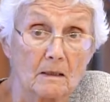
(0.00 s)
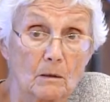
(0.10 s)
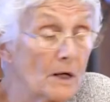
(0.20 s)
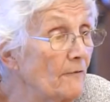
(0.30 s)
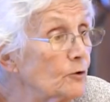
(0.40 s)

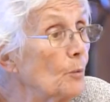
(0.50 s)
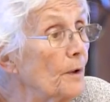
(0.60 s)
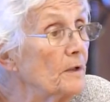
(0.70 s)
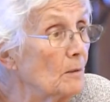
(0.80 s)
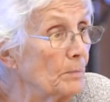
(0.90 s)
We don't have to
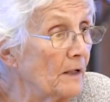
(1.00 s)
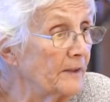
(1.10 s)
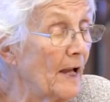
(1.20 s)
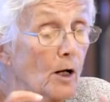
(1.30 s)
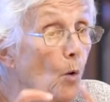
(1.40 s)
worry about
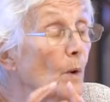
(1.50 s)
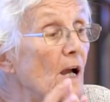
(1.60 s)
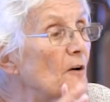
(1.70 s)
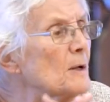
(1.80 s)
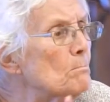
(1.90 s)
that. We
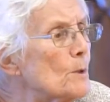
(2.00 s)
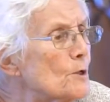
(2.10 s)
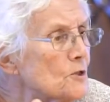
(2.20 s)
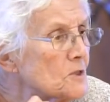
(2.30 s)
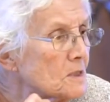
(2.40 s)
are
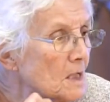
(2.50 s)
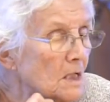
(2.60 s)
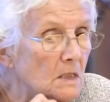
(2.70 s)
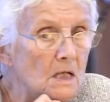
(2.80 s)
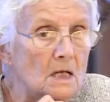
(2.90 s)
immersed
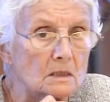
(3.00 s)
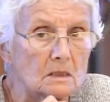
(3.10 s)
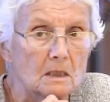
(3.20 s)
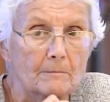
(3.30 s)
in it.